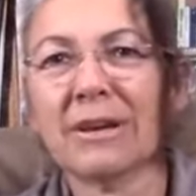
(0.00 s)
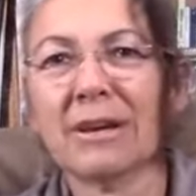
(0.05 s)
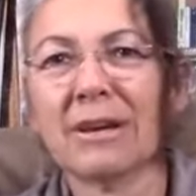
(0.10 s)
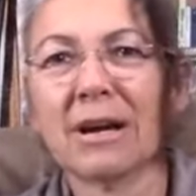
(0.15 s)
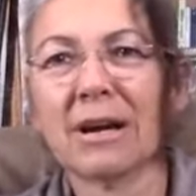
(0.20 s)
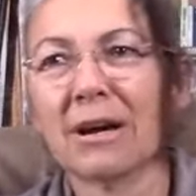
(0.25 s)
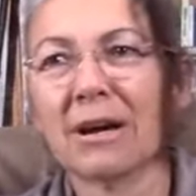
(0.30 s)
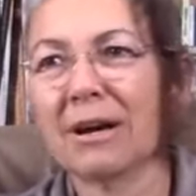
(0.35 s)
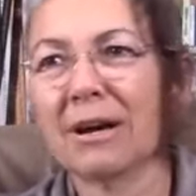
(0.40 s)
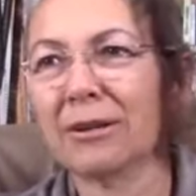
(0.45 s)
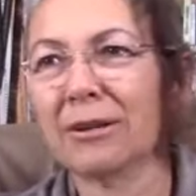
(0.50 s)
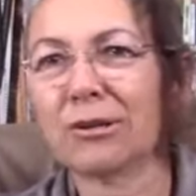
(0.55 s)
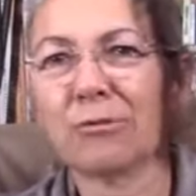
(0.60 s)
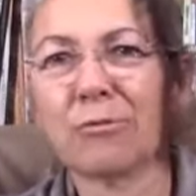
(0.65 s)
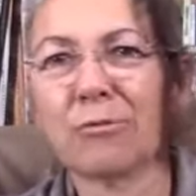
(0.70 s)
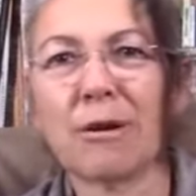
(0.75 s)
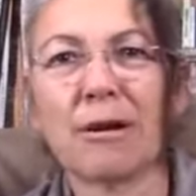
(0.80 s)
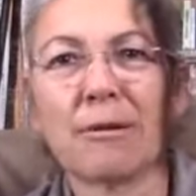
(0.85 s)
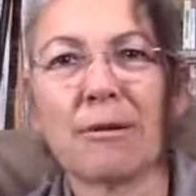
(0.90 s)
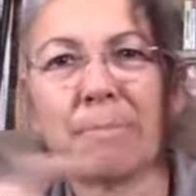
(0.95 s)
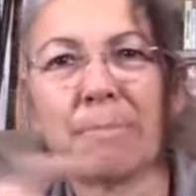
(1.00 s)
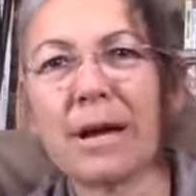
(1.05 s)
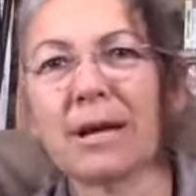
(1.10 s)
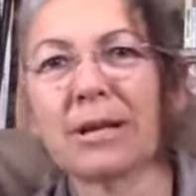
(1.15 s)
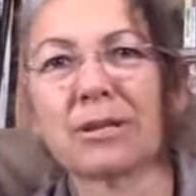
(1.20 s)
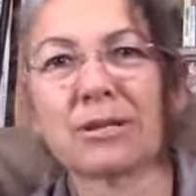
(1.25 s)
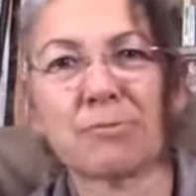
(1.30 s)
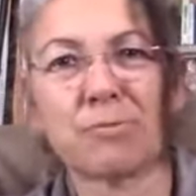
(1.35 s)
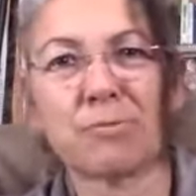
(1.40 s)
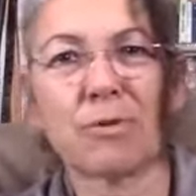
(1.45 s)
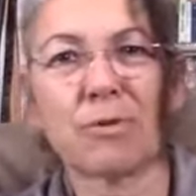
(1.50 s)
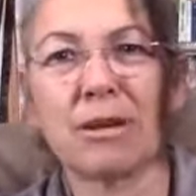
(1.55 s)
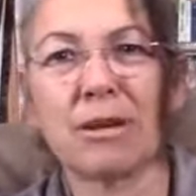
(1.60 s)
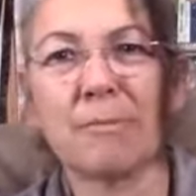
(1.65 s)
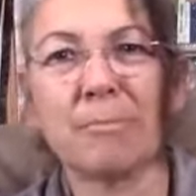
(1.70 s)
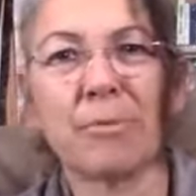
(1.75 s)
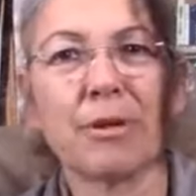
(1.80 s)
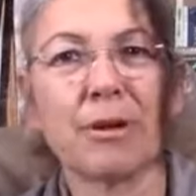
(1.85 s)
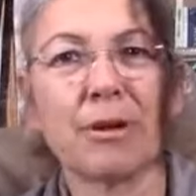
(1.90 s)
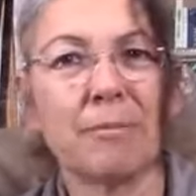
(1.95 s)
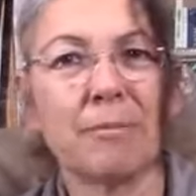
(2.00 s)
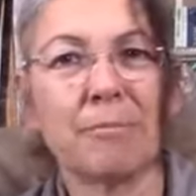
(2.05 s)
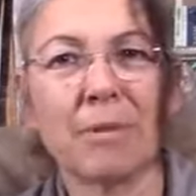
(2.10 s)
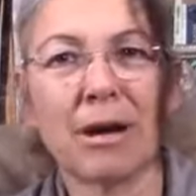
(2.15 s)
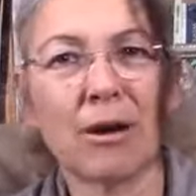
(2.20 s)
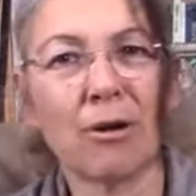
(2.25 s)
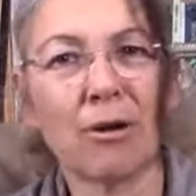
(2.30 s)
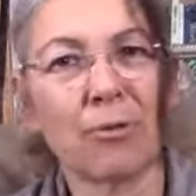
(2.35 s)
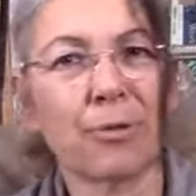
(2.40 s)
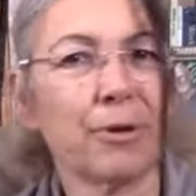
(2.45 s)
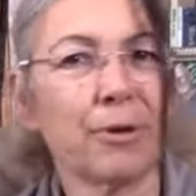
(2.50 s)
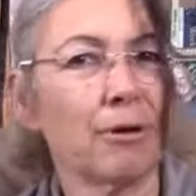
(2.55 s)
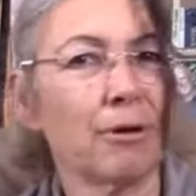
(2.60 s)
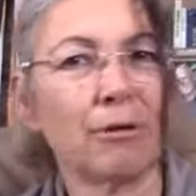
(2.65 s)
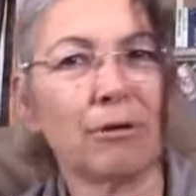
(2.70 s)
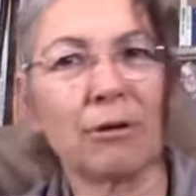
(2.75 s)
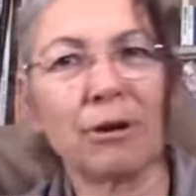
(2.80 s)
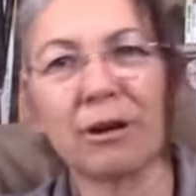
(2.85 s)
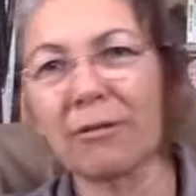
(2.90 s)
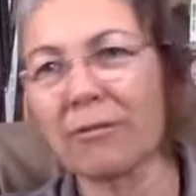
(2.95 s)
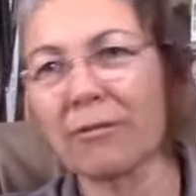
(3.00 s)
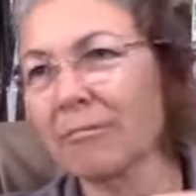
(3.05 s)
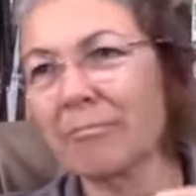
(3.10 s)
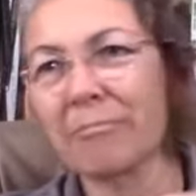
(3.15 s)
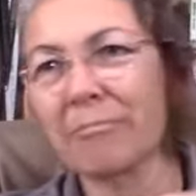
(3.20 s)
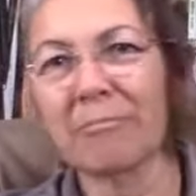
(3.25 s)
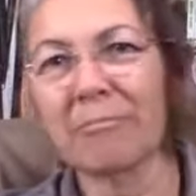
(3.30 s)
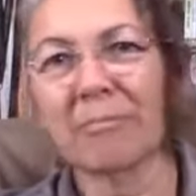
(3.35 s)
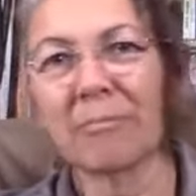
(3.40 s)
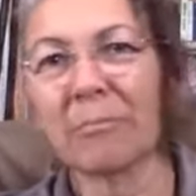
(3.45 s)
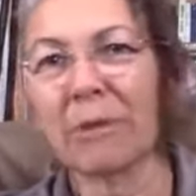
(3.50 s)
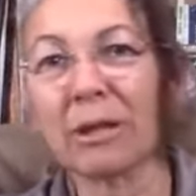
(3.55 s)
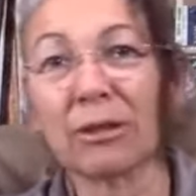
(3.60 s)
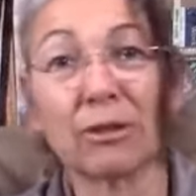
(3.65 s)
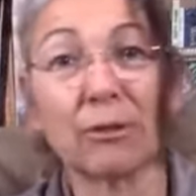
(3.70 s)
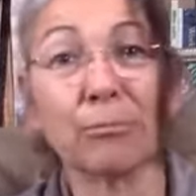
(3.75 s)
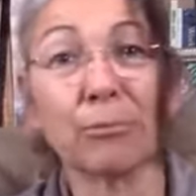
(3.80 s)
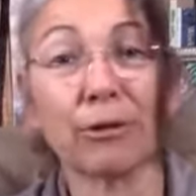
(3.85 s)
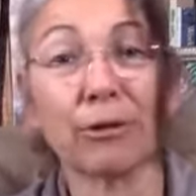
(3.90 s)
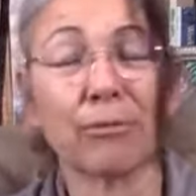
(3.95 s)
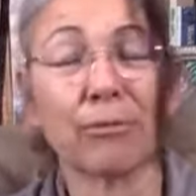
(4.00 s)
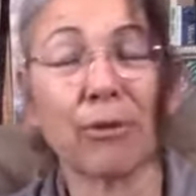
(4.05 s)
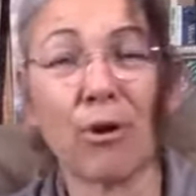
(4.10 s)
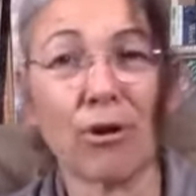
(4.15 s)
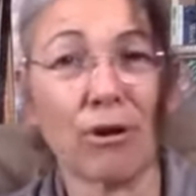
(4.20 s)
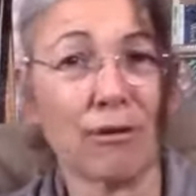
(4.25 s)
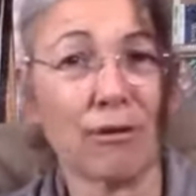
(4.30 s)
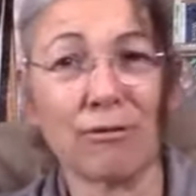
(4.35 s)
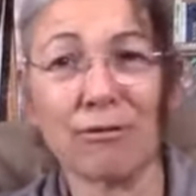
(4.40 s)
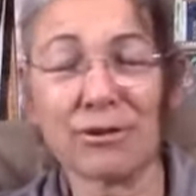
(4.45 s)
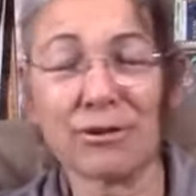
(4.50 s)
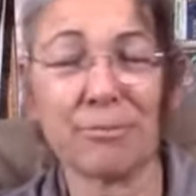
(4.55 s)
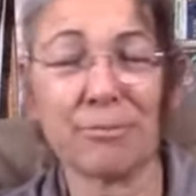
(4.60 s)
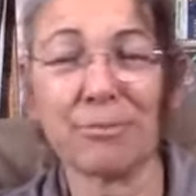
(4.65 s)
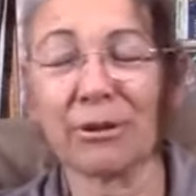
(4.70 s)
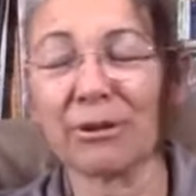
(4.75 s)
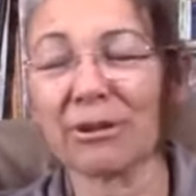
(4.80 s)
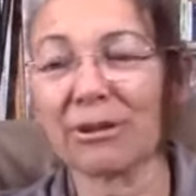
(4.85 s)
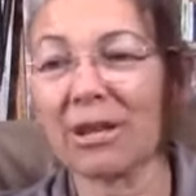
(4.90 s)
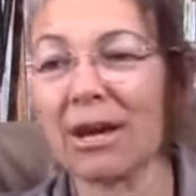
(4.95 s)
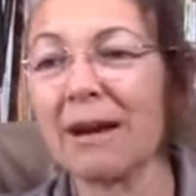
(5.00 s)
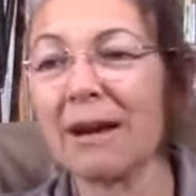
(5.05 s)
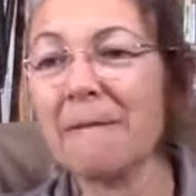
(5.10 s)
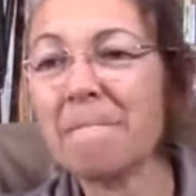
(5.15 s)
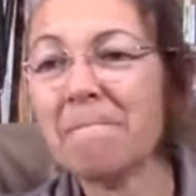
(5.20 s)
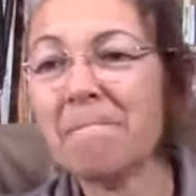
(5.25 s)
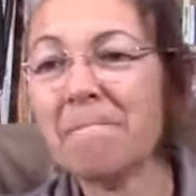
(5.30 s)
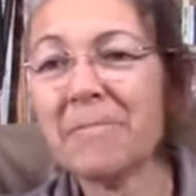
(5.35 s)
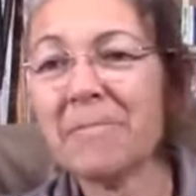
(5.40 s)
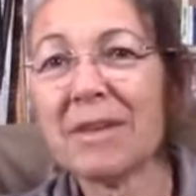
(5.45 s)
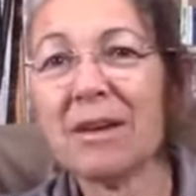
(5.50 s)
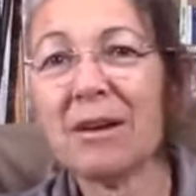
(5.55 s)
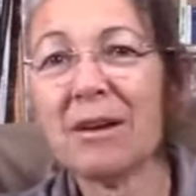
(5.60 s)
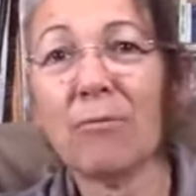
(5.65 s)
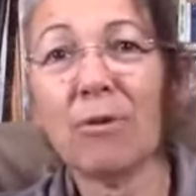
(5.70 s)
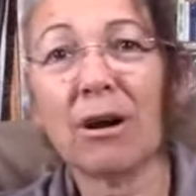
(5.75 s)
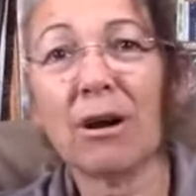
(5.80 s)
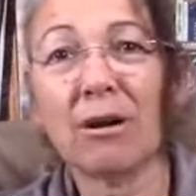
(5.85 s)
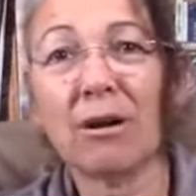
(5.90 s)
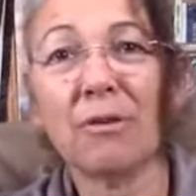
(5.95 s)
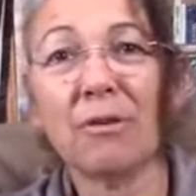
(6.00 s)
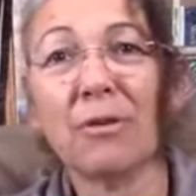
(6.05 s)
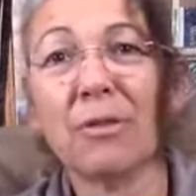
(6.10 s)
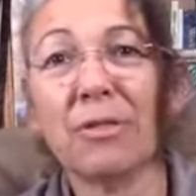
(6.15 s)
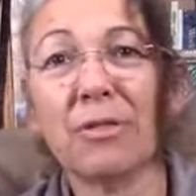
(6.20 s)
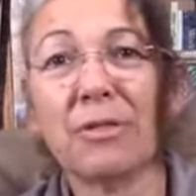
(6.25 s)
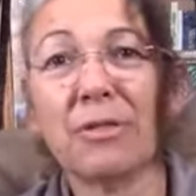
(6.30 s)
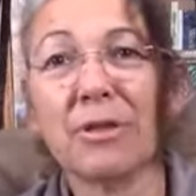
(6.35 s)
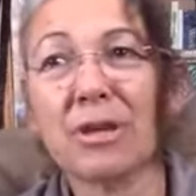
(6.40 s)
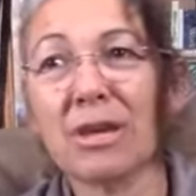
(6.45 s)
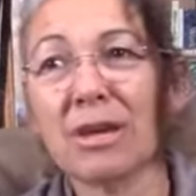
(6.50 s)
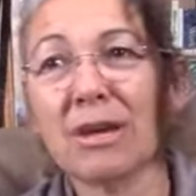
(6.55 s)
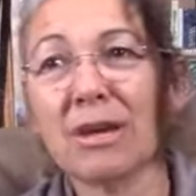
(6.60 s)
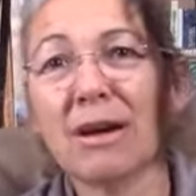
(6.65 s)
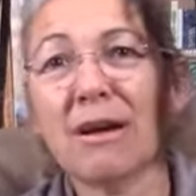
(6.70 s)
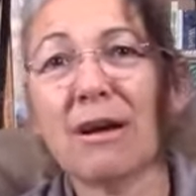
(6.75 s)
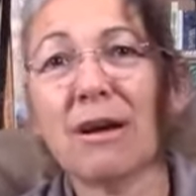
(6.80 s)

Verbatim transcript: uh, to our pets will keep them healthier and make them live longer or something like that well the